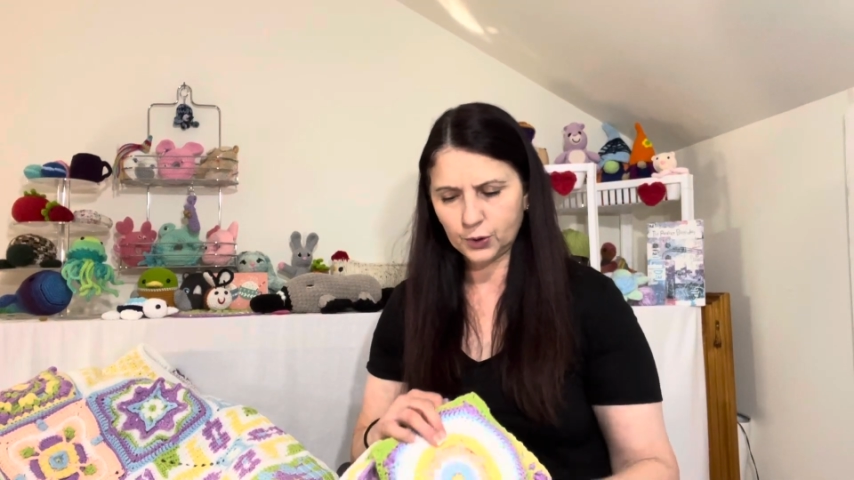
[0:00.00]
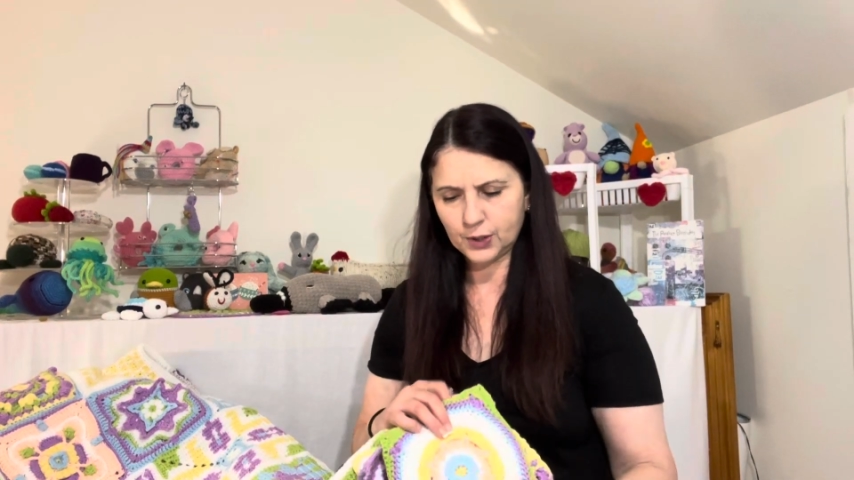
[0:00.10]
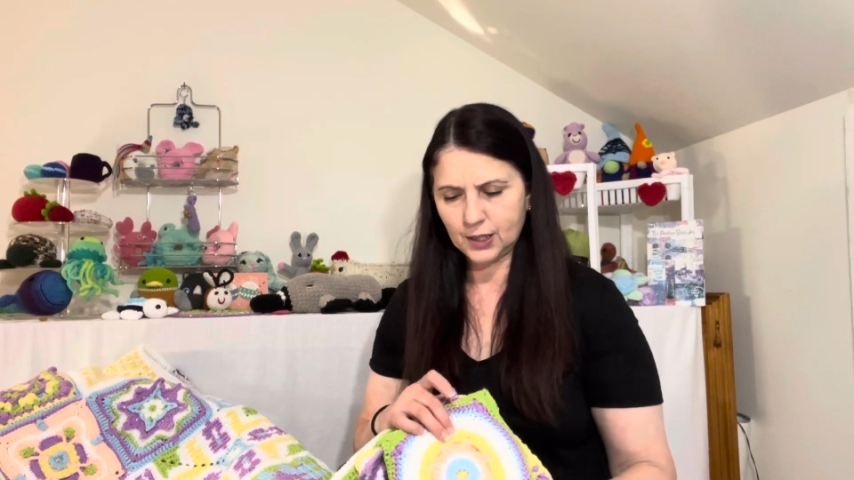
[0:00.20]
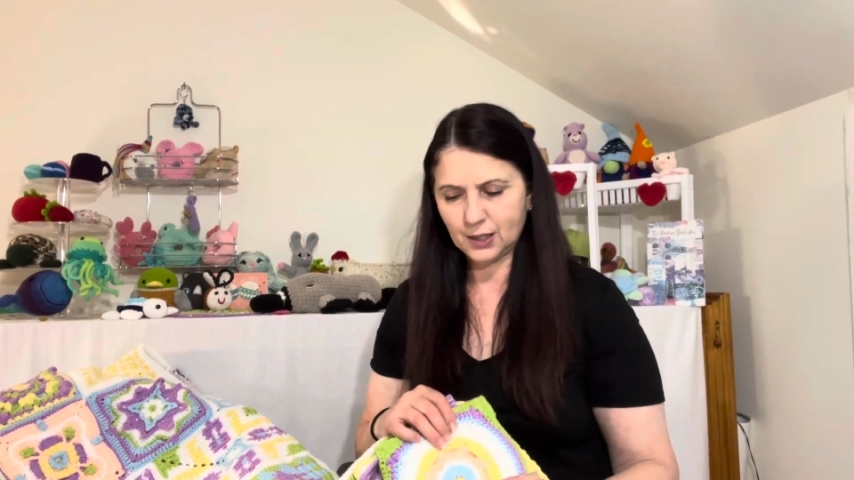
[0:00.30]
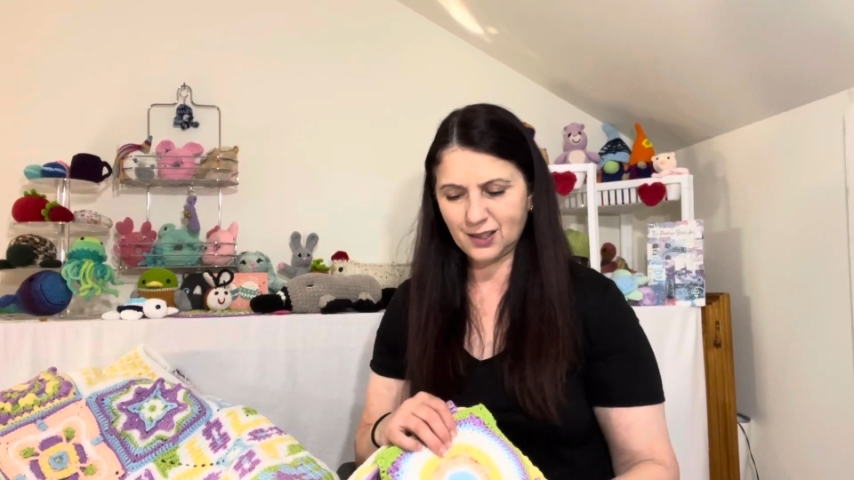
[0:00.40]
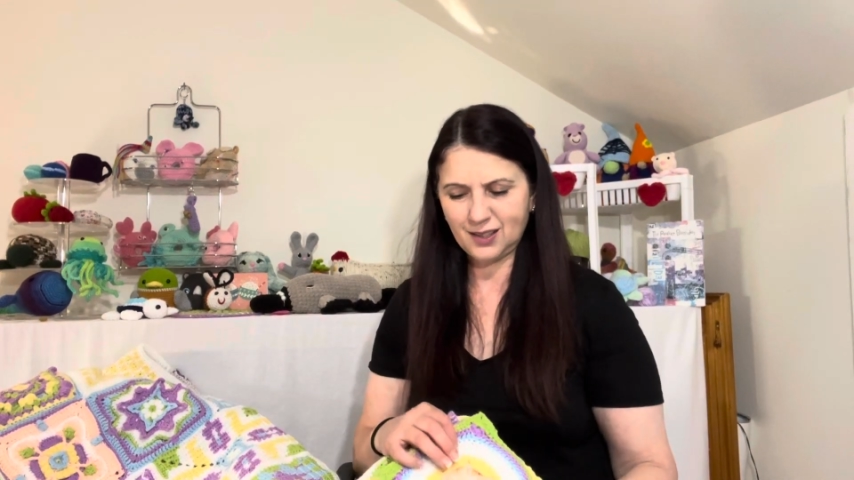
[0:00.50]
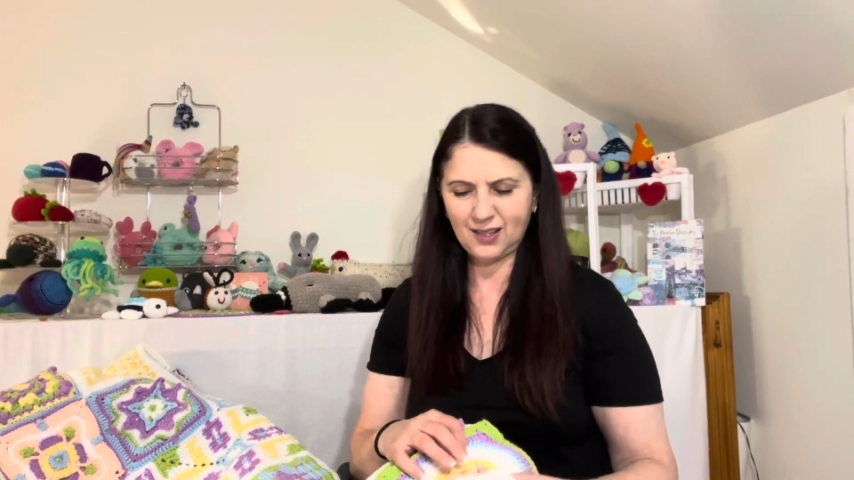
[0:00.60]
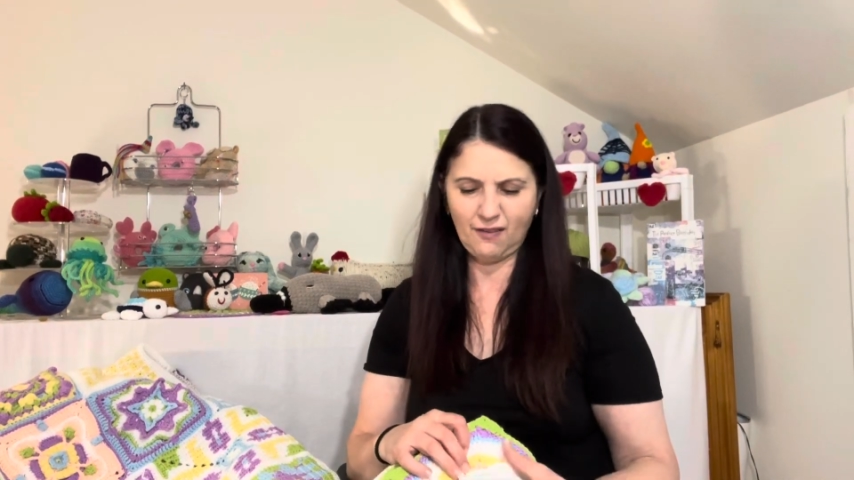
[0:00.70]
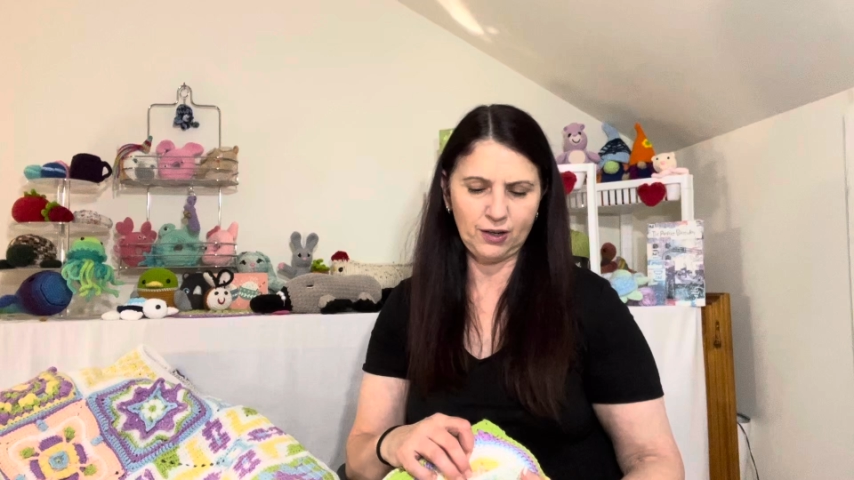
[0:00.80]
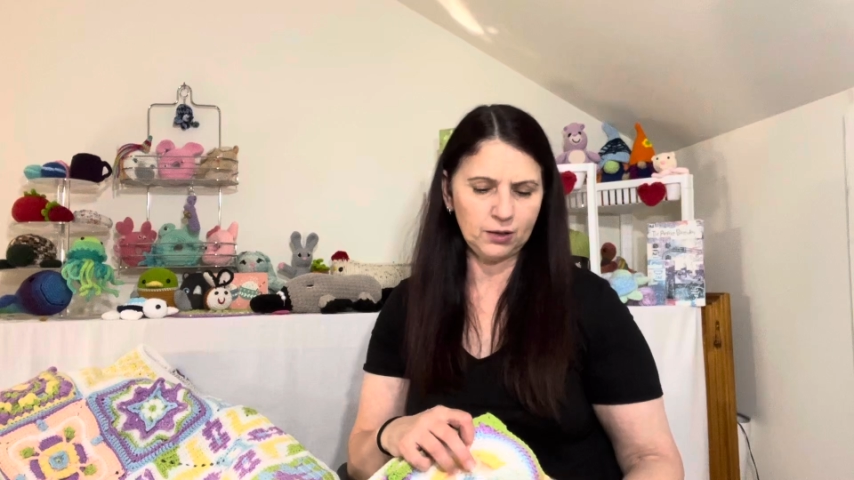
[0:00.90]
6,
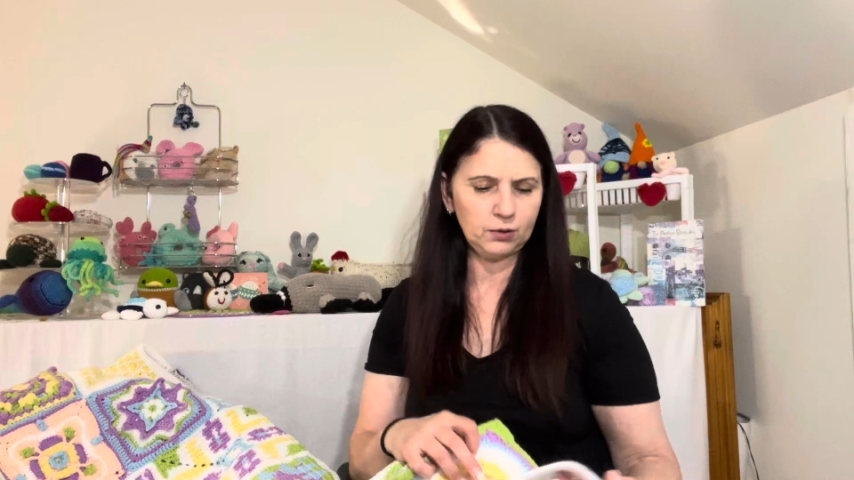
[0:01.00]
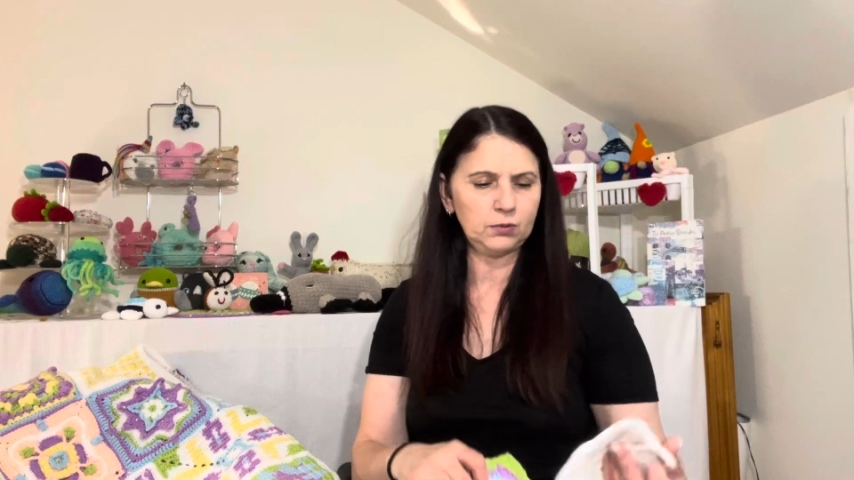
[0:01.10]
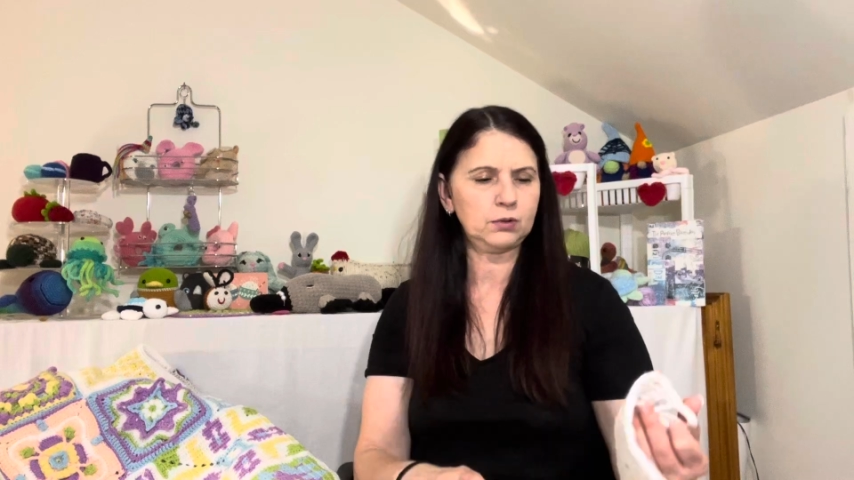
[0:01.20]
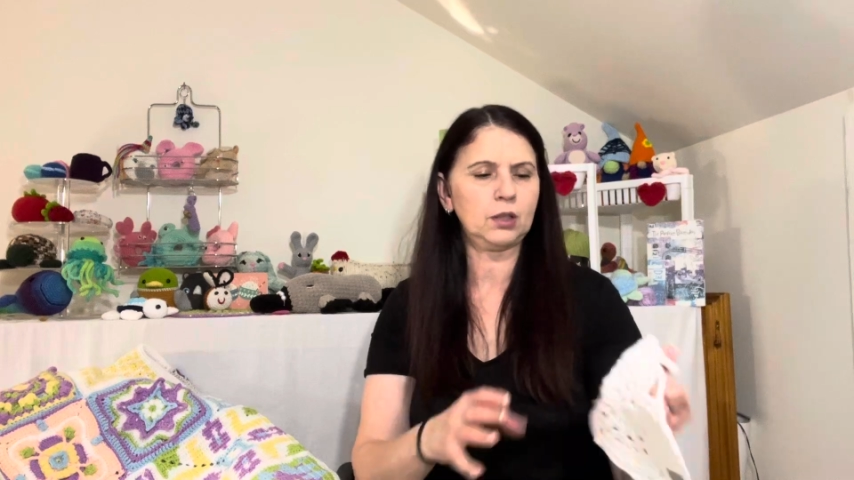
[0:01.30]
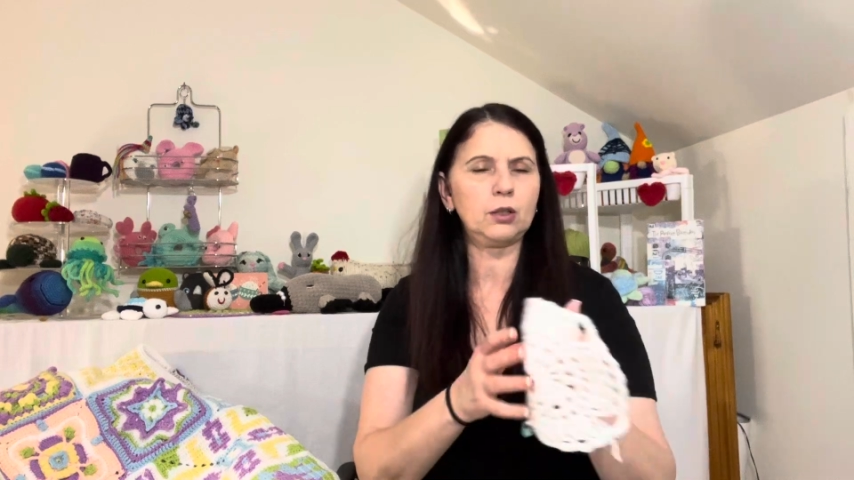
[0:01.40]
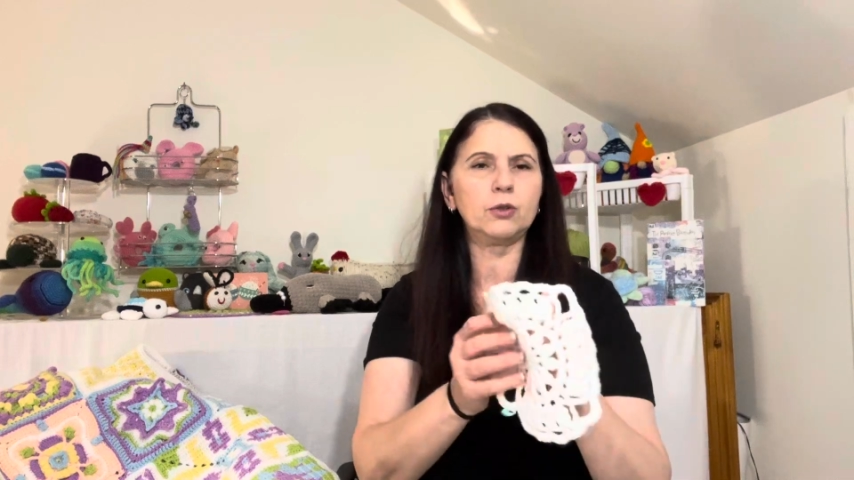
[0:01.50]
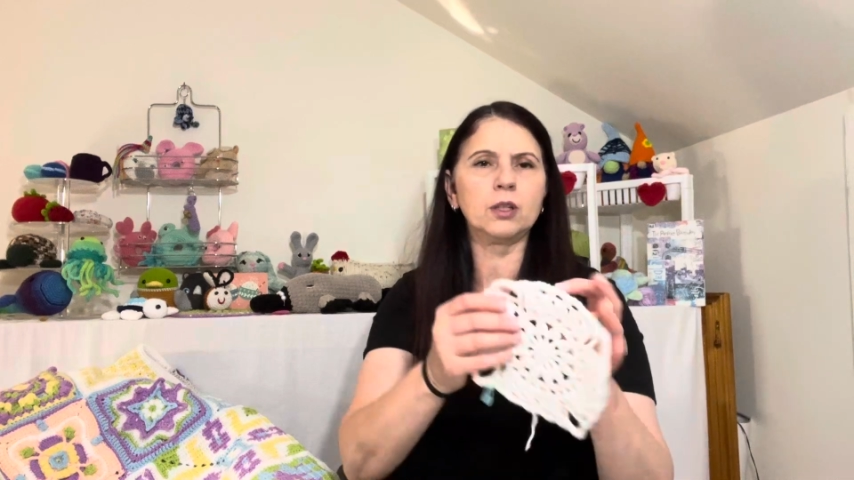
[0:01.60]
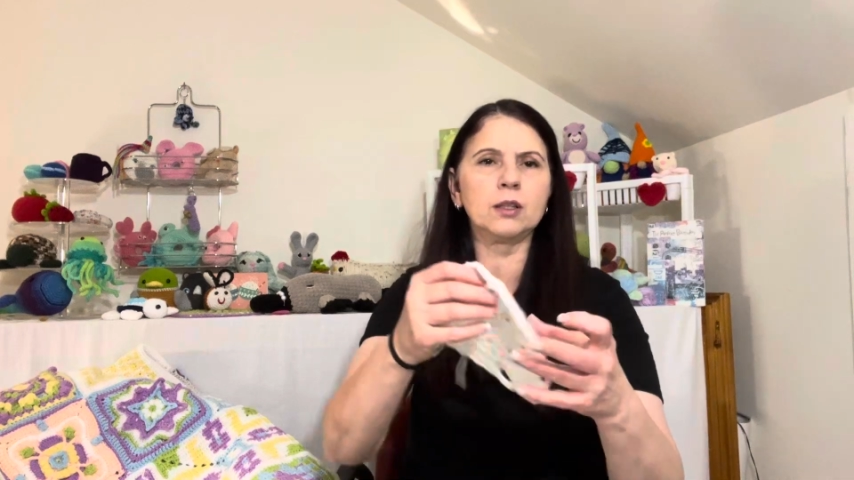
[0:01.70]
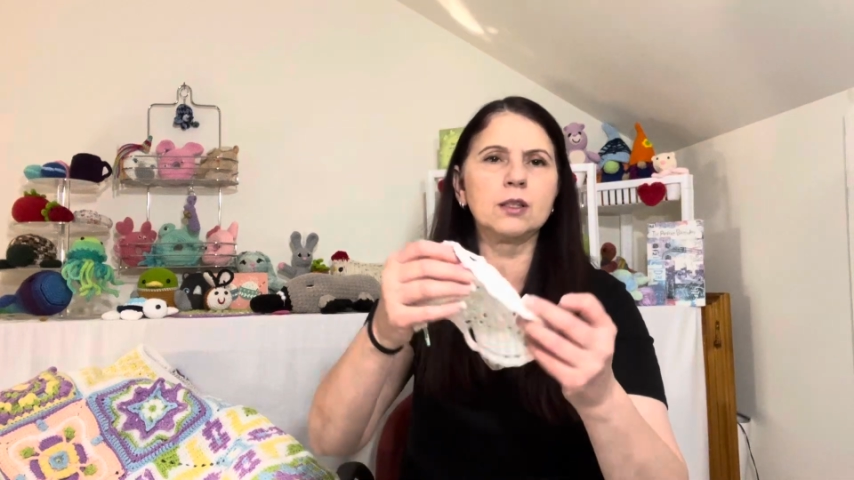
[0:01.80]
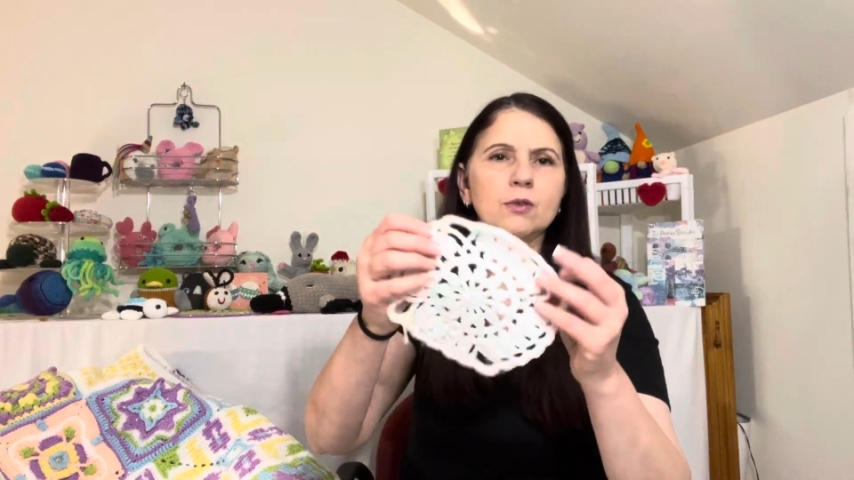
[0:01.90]
7,
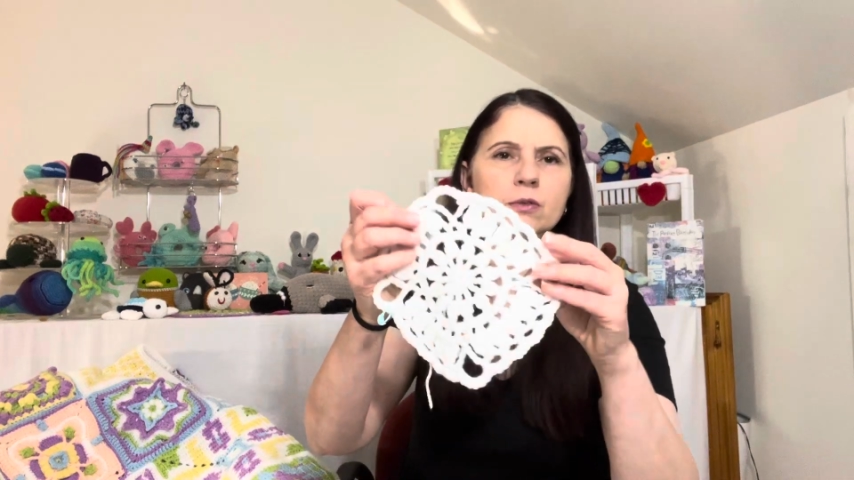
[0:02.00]
including this